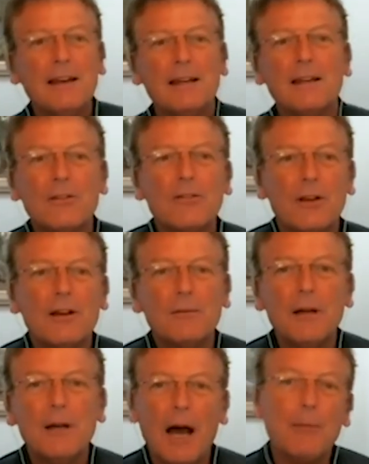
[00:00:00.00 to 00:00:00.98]
It's,
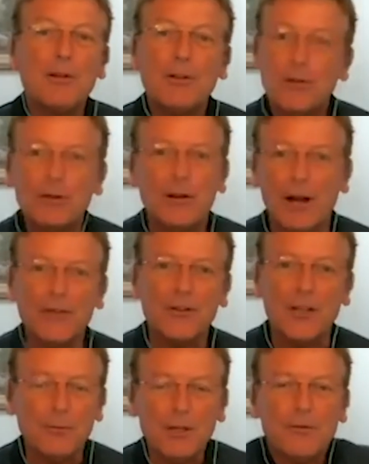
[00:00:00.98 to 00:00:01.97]

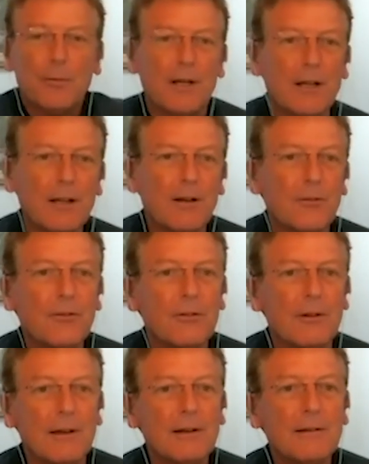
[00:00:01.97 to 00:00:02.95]
curiosity. Well, everybody knows
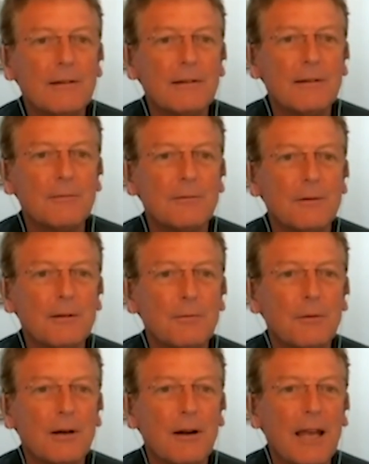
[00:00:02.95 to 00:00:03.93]

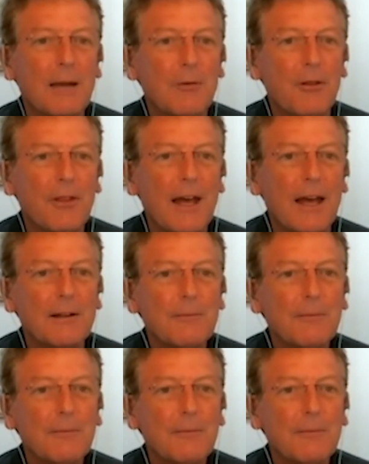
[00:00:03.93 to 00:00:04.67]
where I am with that.